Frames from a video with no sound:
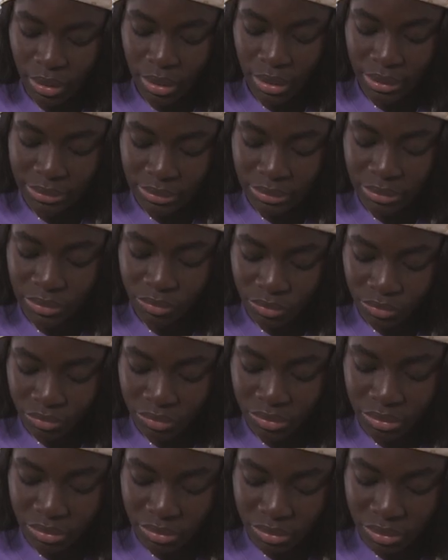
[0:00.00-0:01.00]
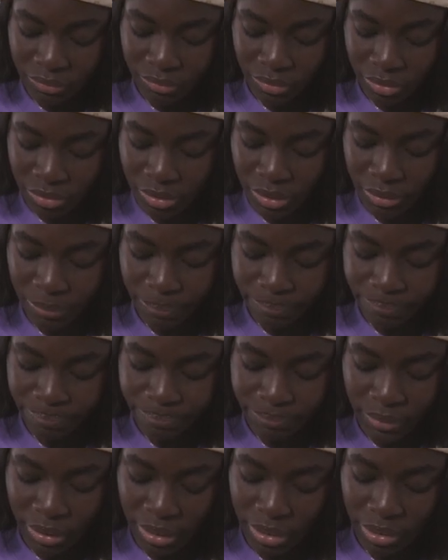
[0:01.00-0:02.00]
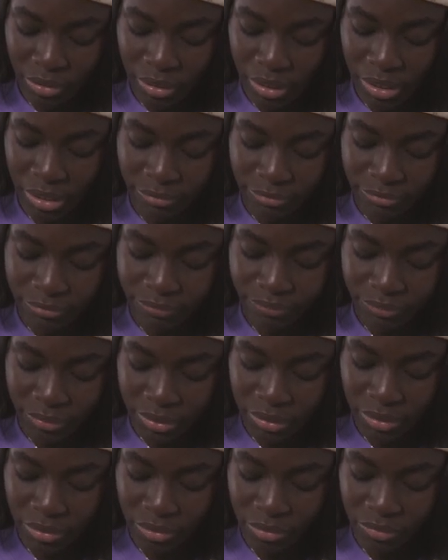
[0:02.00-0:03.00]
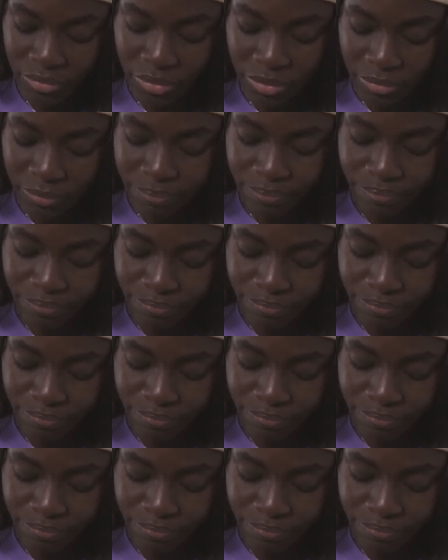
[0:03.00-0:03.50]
I think it will really save your time and your life at the end of the day.